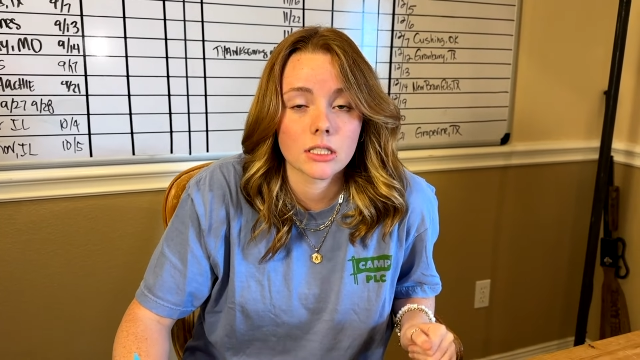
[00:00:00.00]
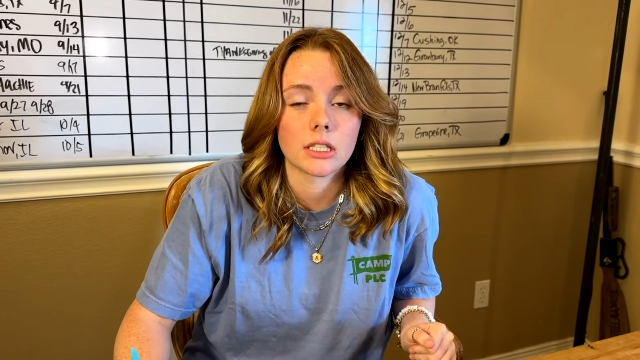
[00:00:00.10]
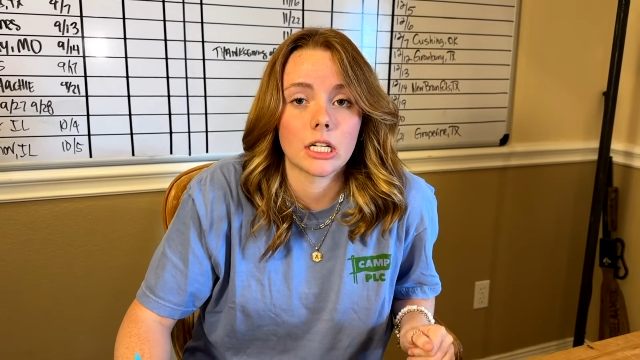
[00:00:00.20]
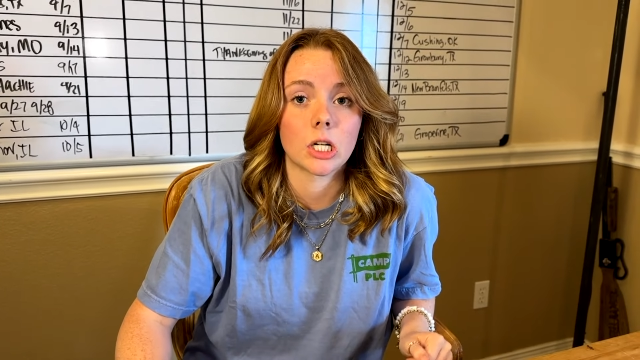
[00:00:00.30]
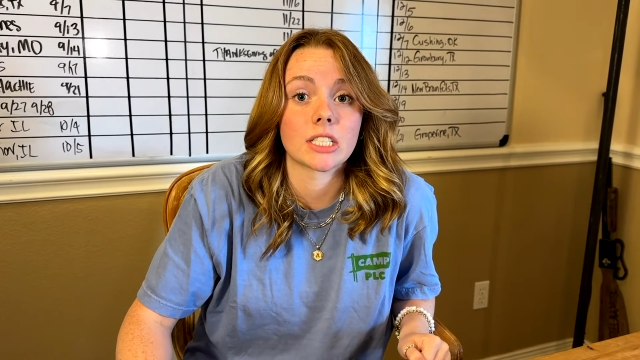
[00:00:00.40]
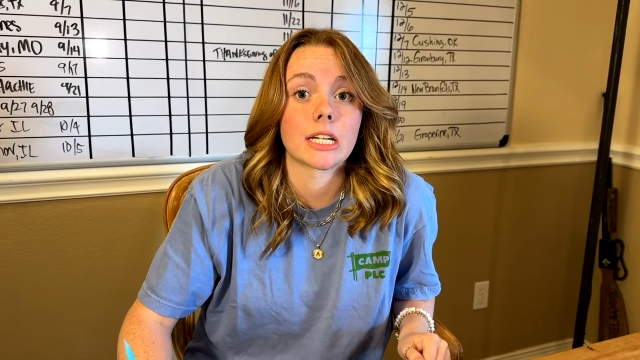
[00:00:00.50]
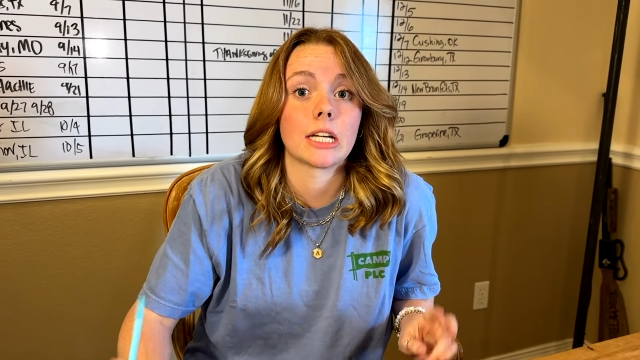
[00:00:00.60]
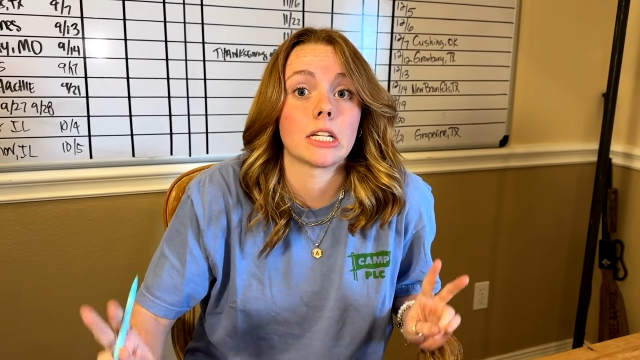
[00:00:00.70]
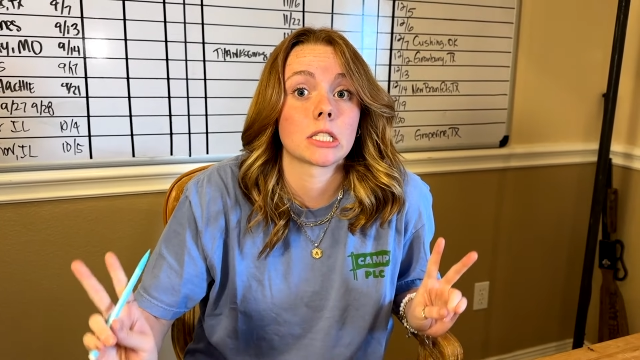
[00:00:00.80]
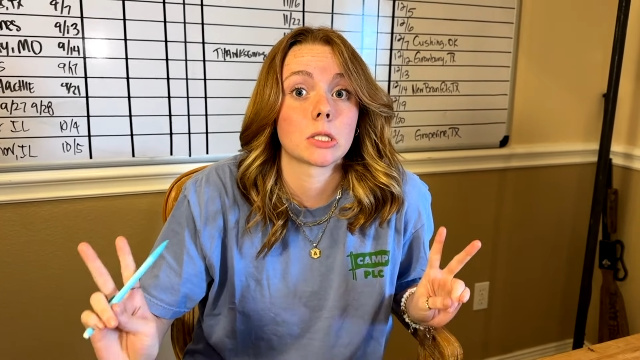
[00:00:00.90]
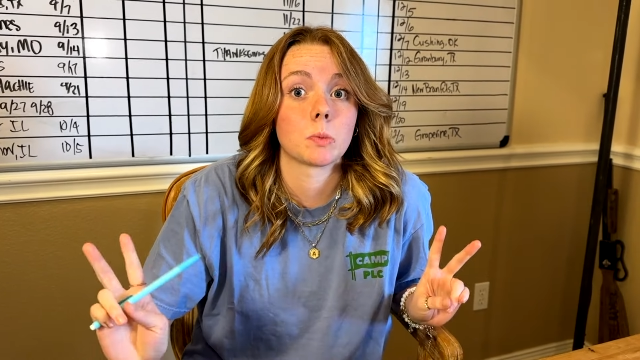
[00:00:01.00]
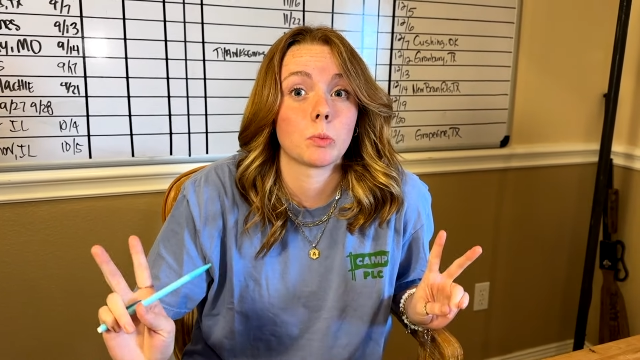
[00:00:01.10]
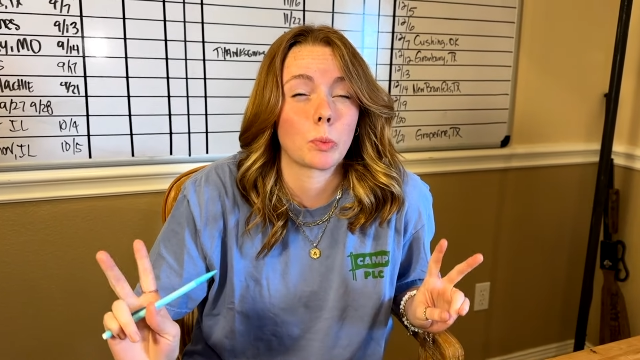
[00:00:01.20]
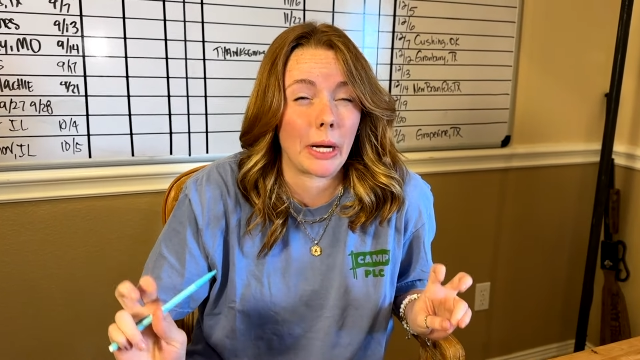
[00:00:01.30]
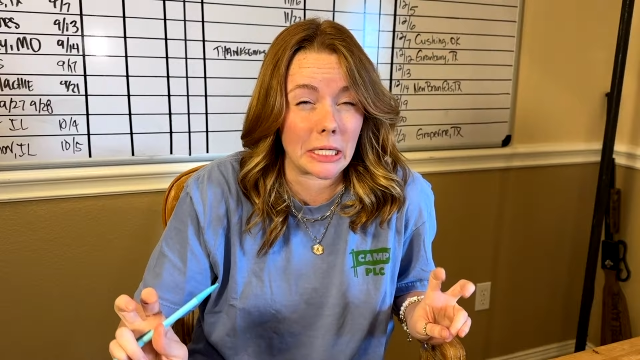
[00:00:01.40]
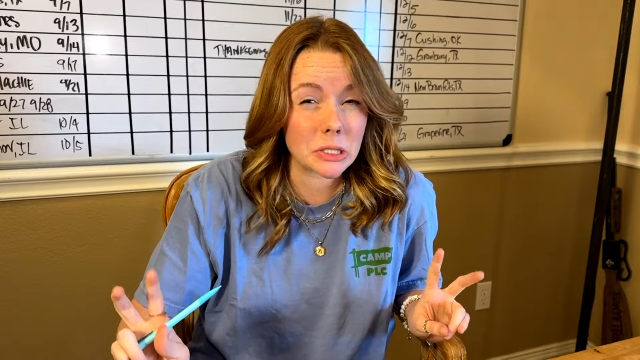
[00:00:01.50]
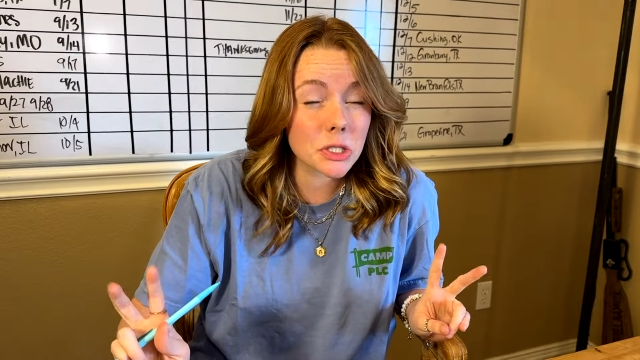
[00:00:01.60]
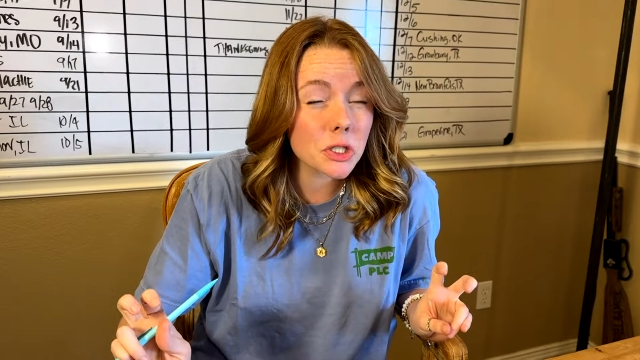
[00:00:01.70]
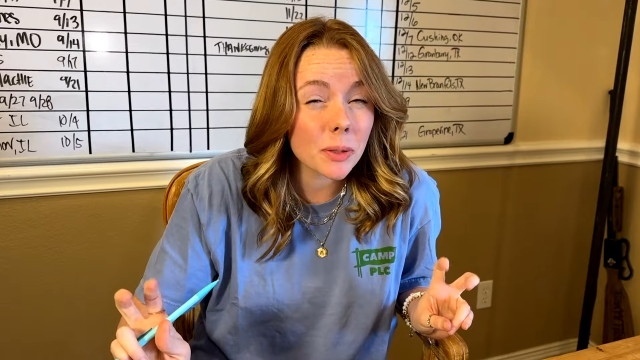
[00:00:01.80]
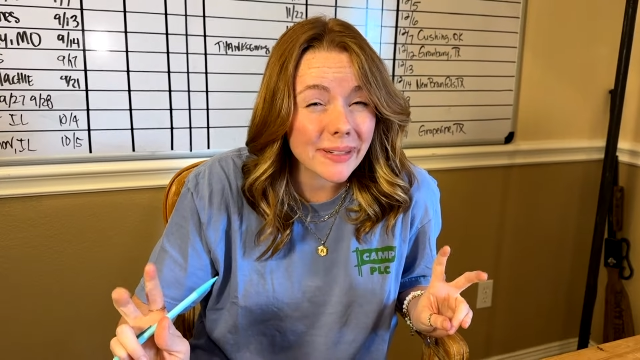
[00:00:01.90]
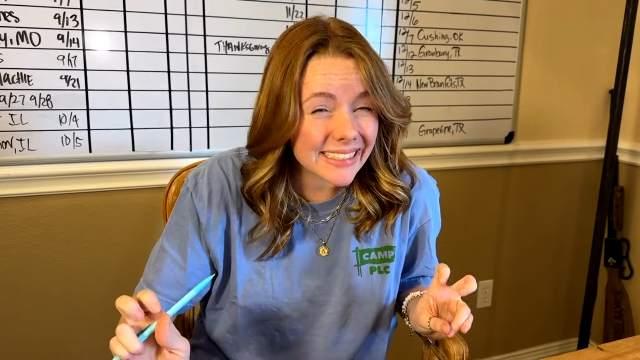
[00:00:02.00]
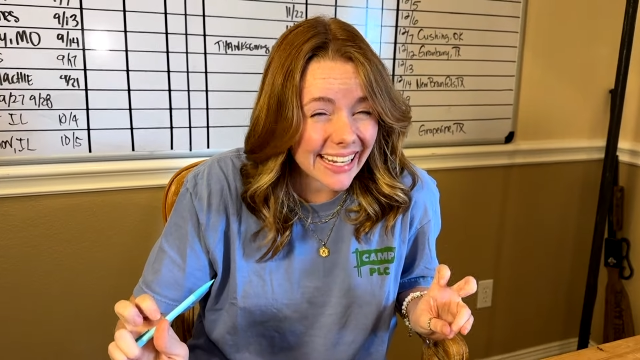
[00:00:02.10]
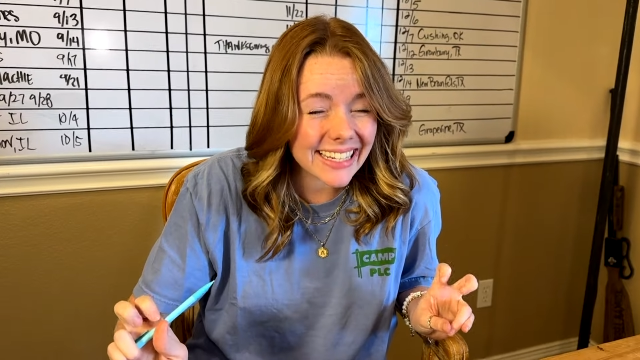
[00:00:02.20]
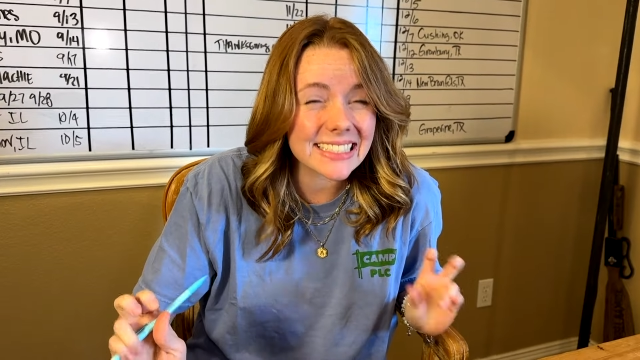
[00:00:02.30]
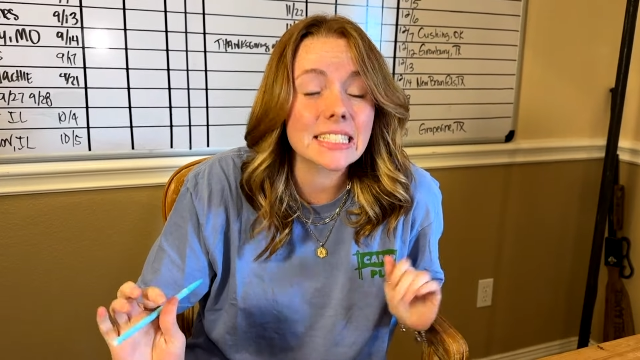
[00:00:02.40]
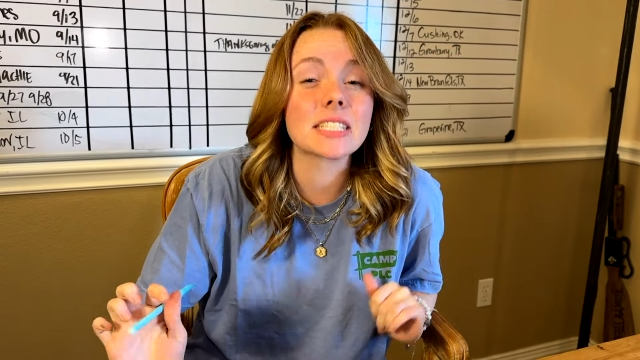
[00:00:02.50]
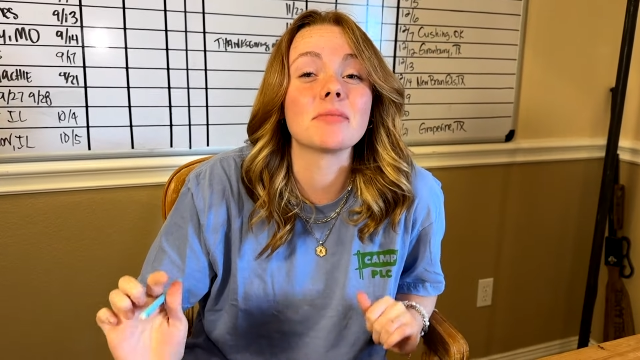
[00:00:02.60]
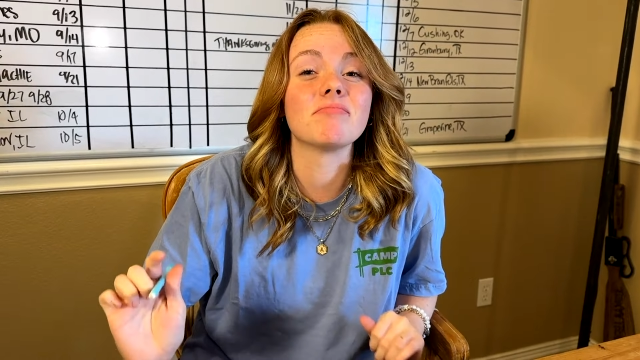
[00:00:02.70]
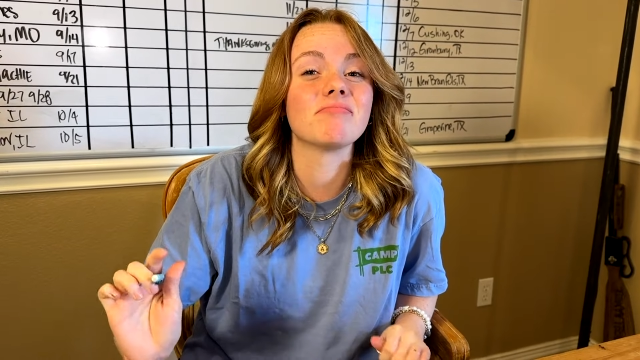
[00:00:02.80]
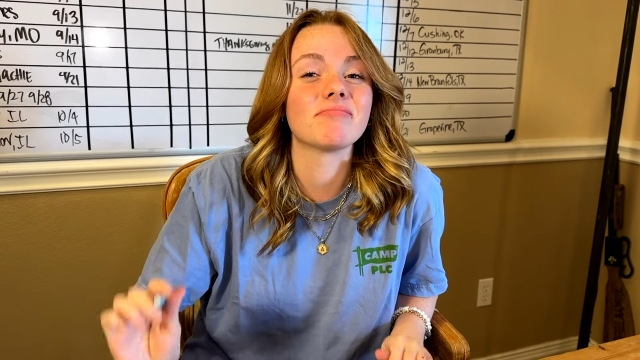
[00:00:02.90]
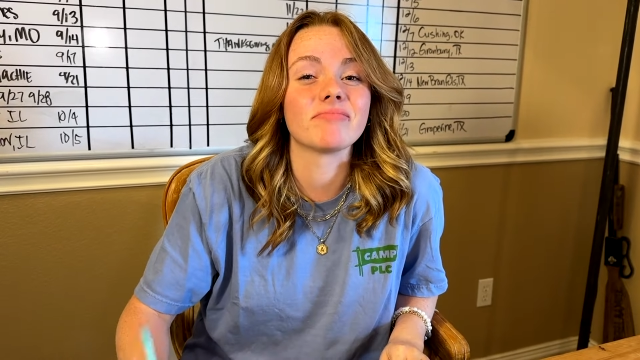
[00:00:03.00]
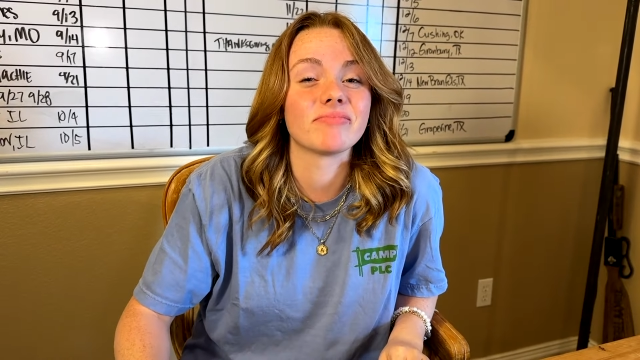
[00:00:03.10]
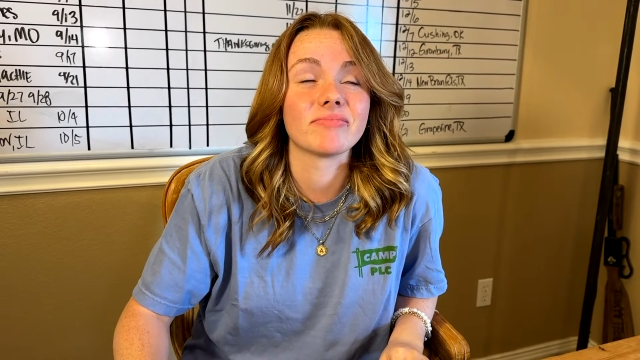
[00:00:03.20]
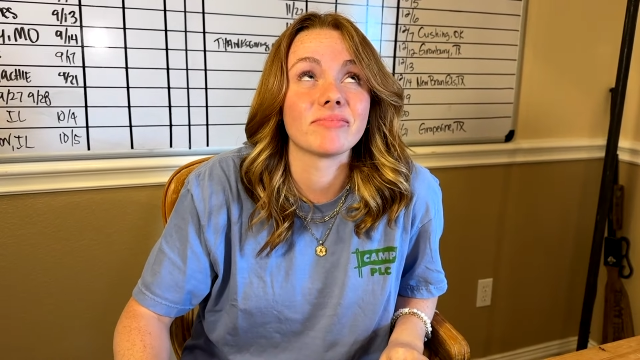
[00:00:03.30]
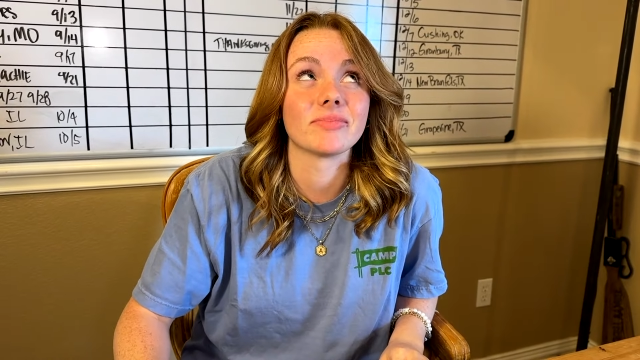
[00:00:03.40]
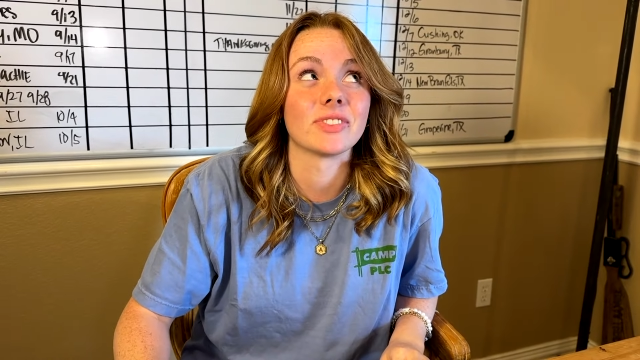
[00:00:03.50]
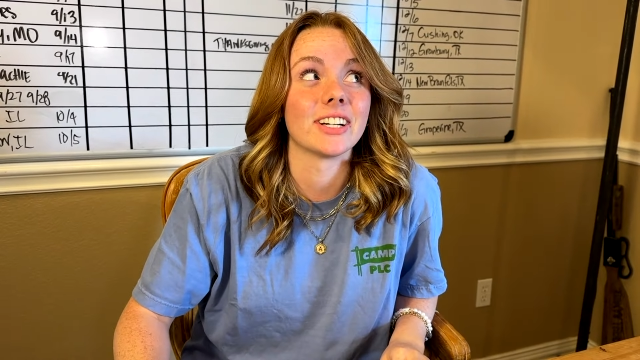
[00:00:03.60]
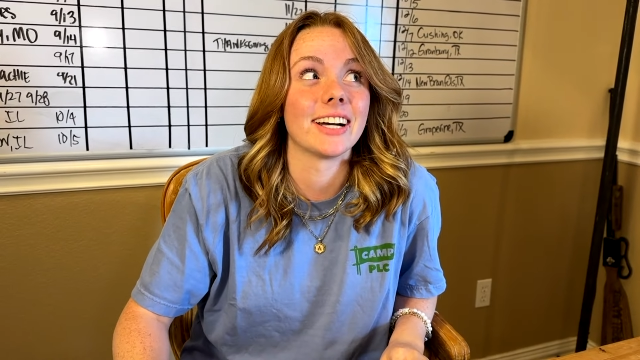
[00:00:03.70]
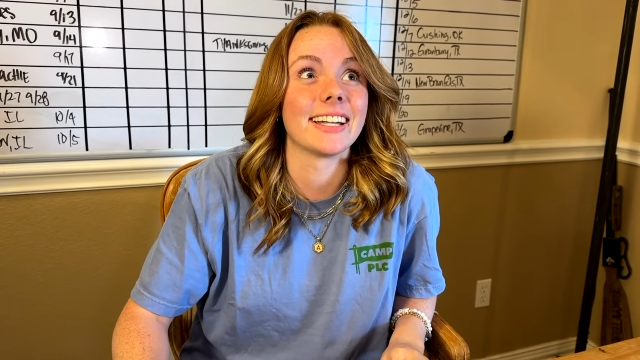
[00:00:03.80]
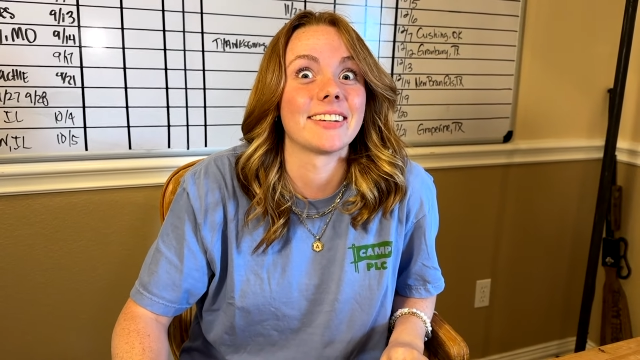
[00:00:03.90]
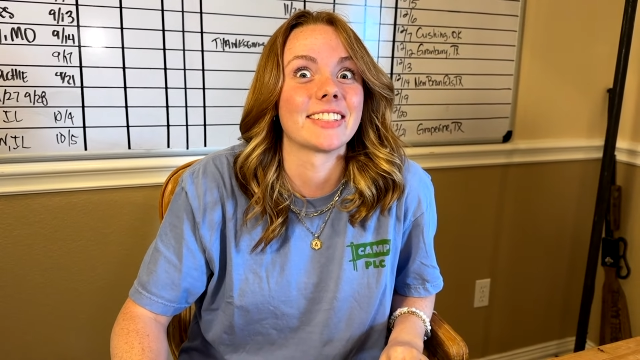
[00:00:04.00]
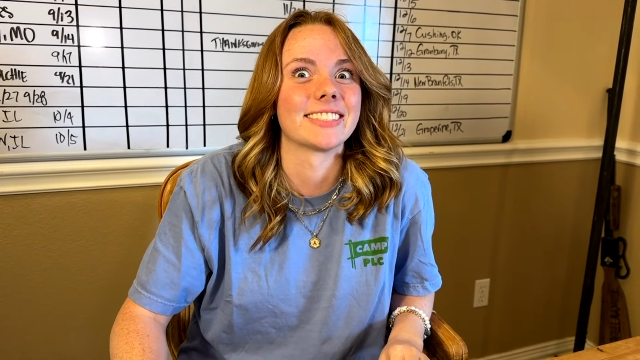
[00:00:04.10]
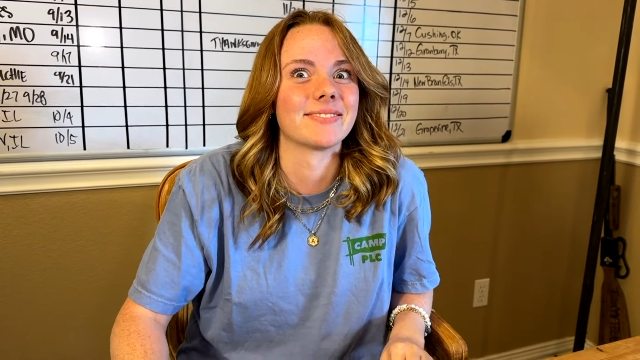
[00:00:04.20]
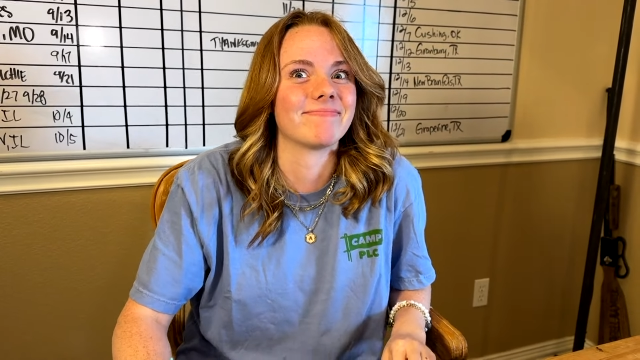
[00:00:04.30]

He calls it his brainstorming days. Whatever.